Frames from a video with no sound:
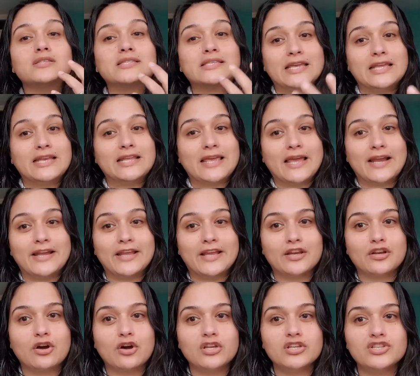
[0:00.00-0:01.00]
skincare
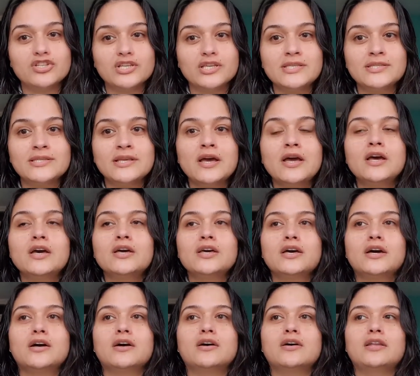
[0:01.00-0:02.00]
technologies.
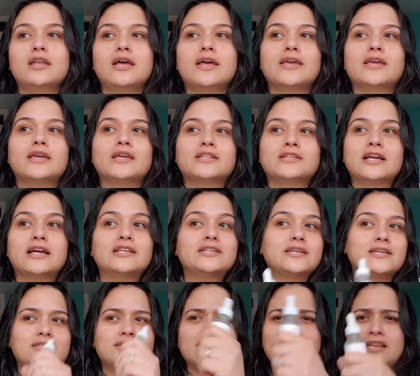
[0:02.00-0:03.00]
Uh, like it
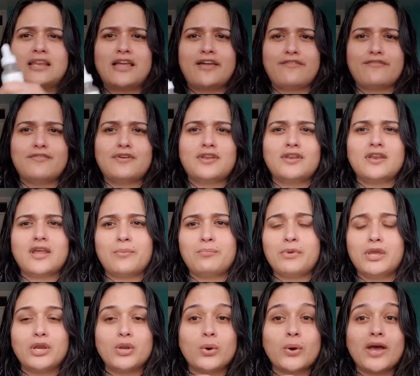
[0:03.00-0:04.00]
contains 11
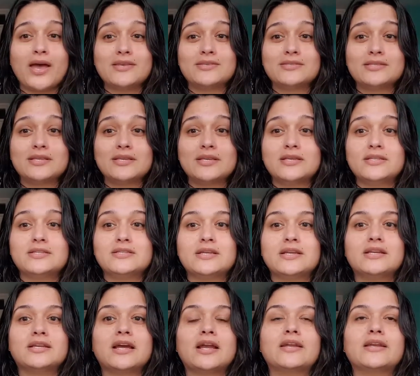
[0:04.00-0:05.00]
amino acids,
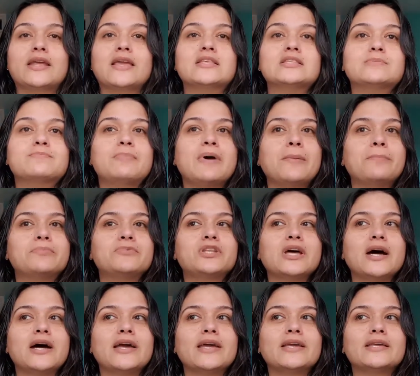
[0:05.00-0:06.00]
it contains
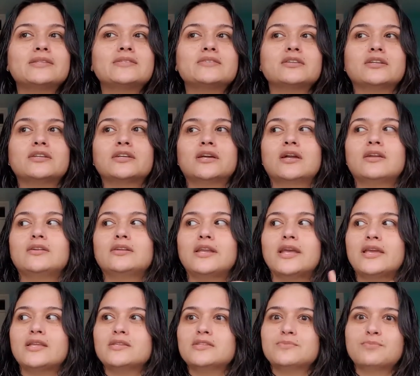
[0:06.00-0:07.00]
peptides, it
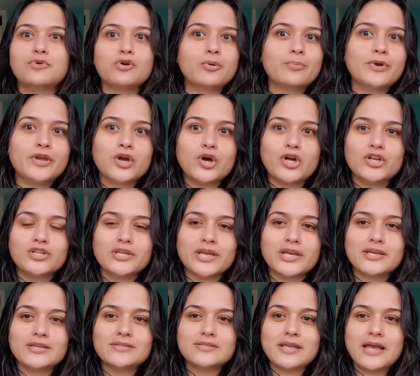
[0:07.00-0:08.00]
contains
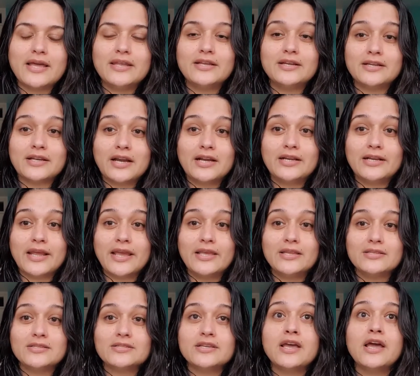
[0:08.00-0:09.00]
probiotics and it
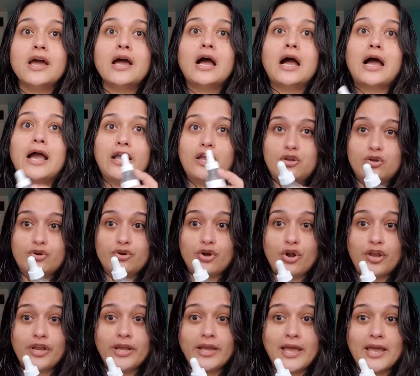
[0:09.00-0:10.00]
contains
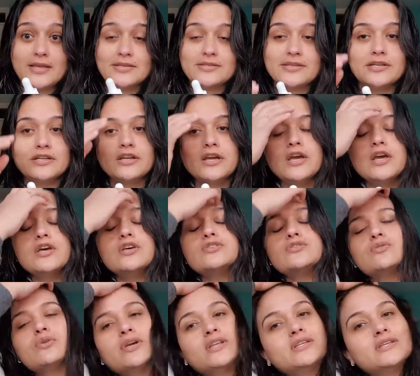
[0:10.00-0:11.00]
hyaluronic acid.
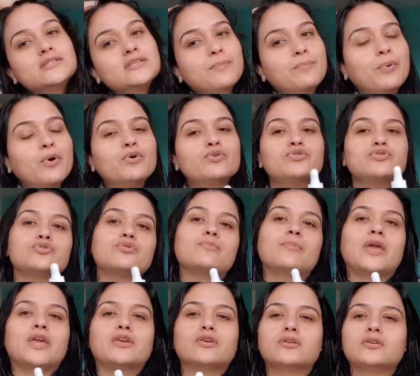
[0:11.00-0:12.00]
So it is supposed to
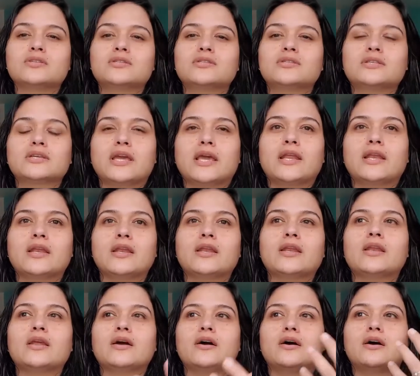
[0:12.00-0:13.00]
make your
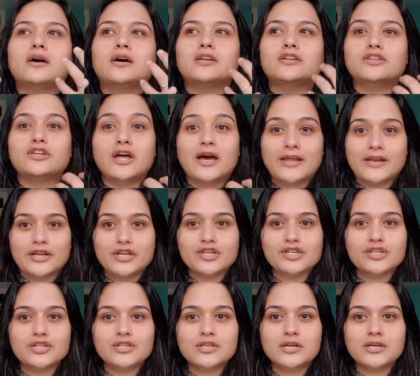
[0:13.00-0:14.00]
skin
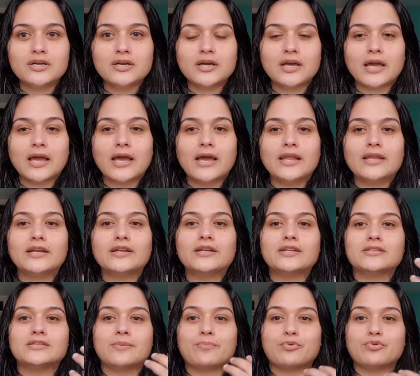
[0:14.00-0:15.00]
nourished and it
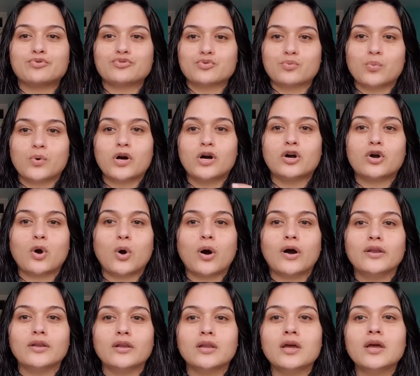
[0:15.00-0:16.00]
is supposed to work
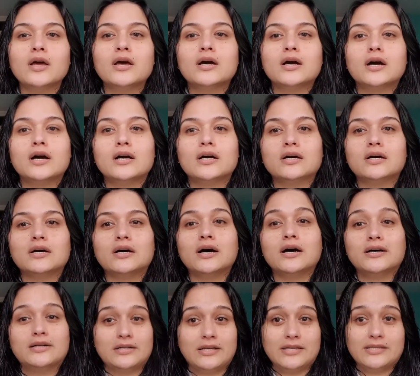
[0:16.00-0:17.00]
on uh,
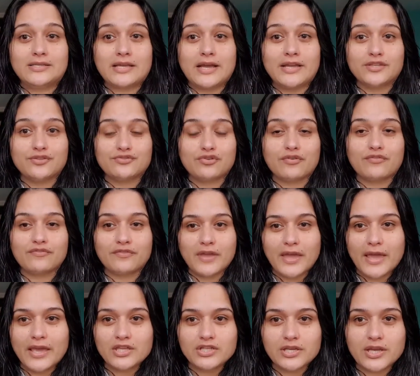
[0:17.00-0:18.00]
early signs of
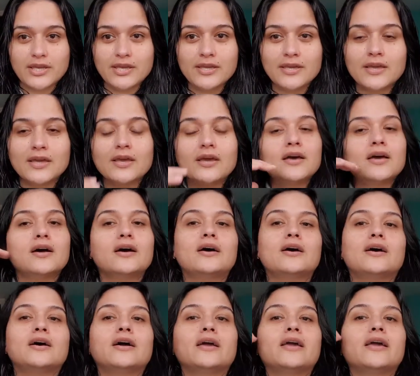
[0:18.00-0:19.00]
aging uh,